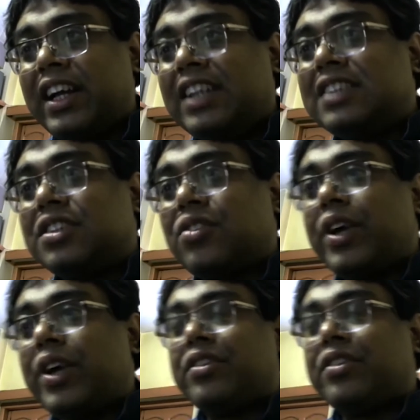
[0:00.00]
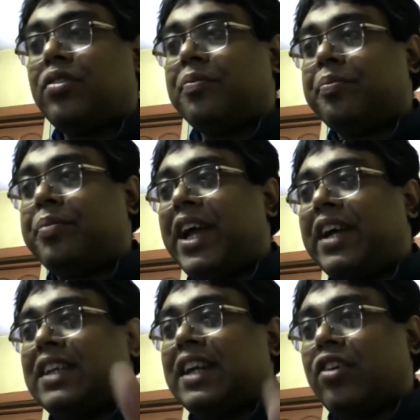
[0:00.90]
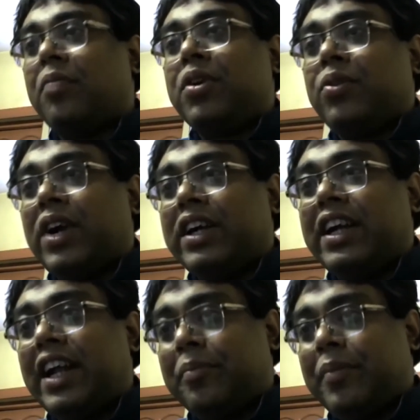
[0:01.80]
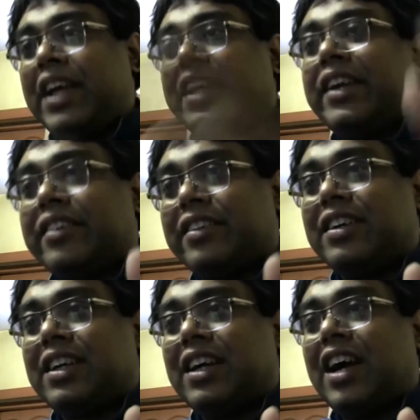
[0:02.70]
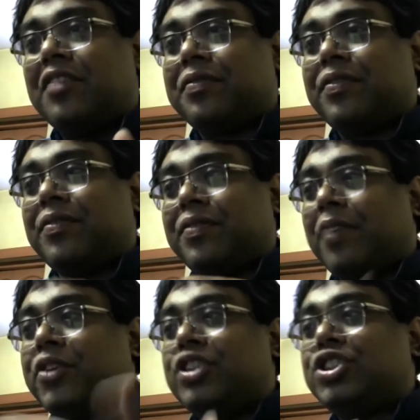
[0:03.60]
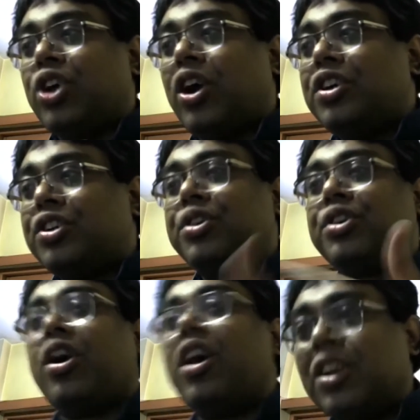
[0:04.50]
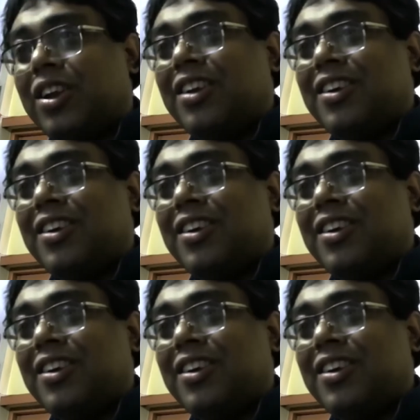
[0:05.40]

it's going to break that common water and make it uh, from jol to tall.